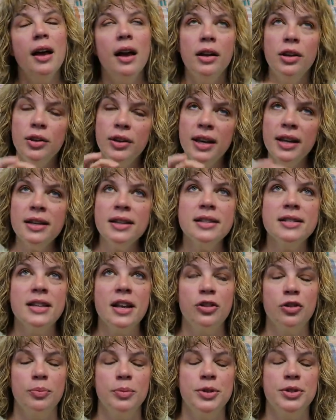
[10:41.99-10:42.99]
you get into
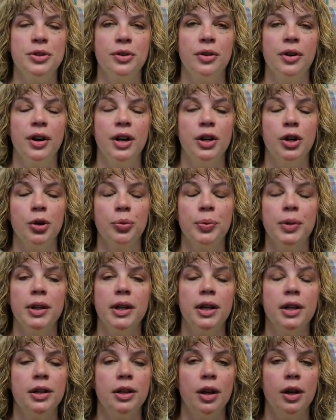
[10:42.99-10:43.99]
southern Missouri, you're
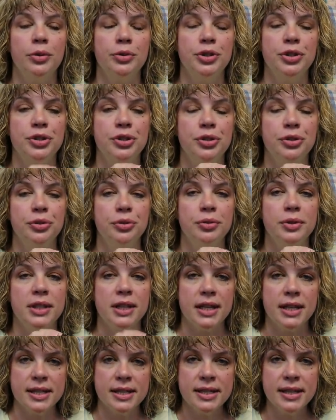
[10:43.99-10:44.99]
really close to
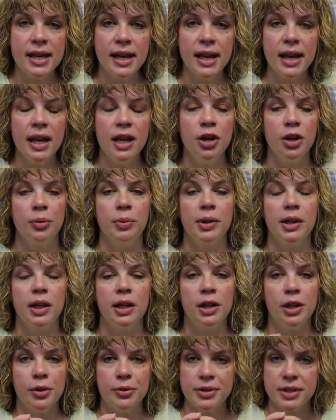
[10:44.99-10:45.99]
Tennessee, you're
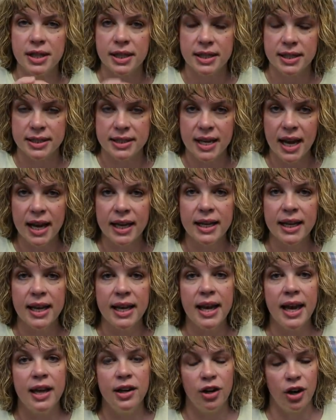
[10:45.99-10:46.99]
really close to
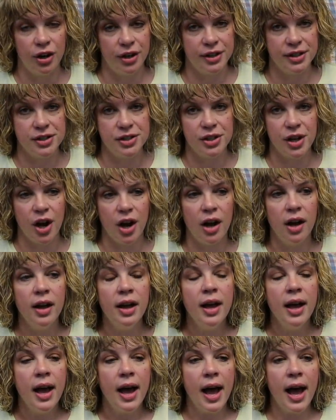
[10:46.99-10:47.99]
Kentucky and Arkansas
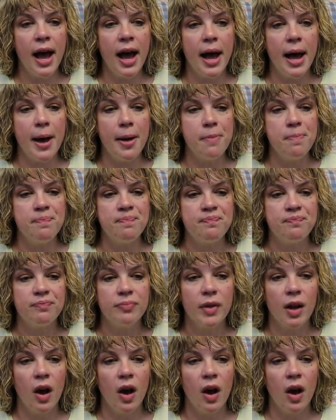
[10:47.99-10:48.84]
um,